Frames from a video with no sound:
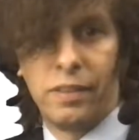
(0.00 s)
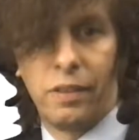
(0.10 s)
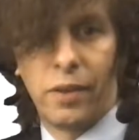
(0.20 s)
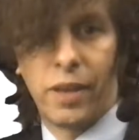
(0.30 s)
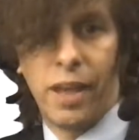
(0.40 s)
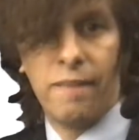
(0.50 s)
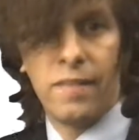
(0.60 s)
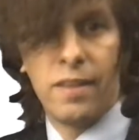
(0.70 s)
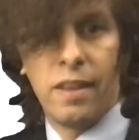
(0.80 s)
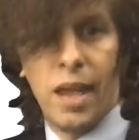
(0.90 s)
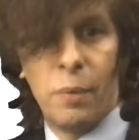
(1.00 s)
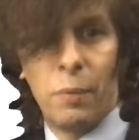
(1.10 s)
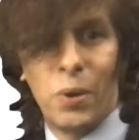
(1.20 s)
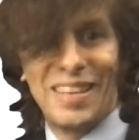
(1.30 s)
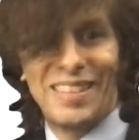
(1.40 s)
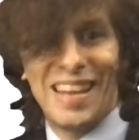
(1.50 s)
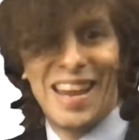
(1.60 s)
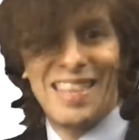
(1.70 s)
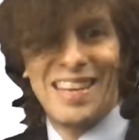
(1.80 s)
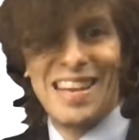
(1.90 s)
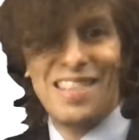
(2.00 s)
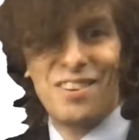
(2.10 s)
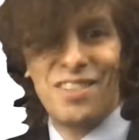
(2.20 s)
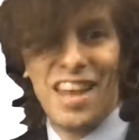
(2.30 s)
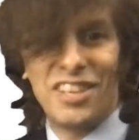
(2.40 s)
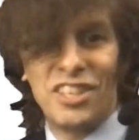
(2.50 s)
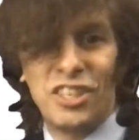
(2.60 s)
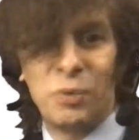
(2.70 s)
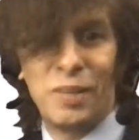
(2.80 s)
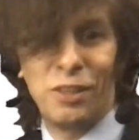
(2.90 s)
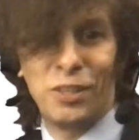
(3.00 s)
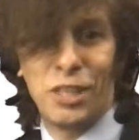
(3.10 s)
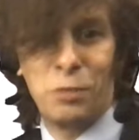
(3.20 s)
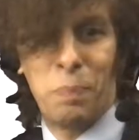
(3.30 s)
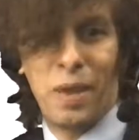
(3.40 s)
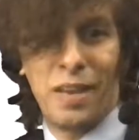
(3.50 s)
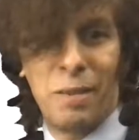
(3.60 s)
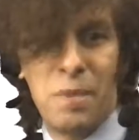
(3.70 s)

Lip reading: Okay? And we're going to say that either the agent's utility is big,